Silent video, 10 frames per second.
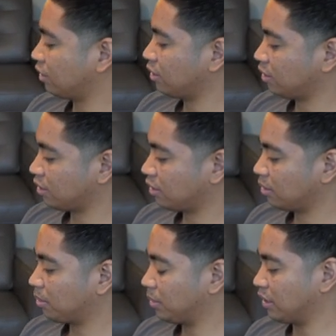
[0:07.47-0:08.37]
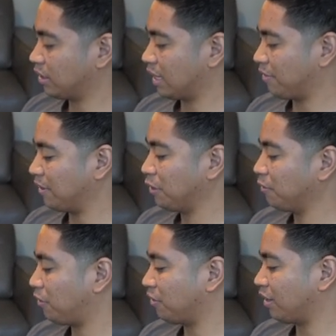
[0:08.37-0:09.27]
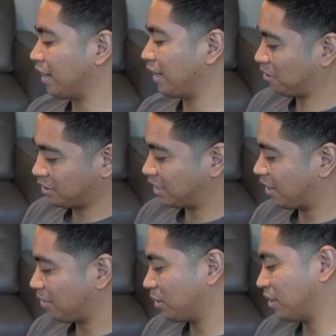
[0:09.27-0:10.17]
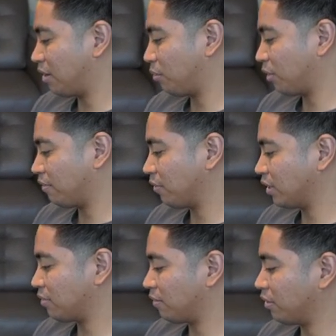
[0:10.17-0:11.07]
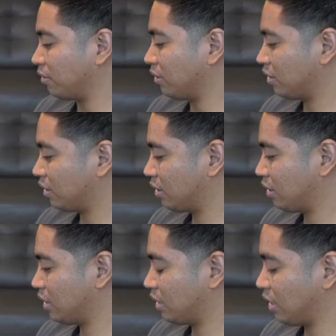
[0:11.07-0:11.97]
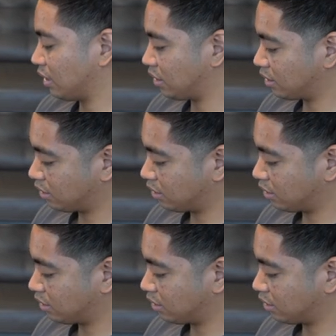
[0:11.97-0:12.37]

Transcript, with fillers: Yeah. Because every new phone, they're like, oh, it's not, it's not working for this phone. This is nice.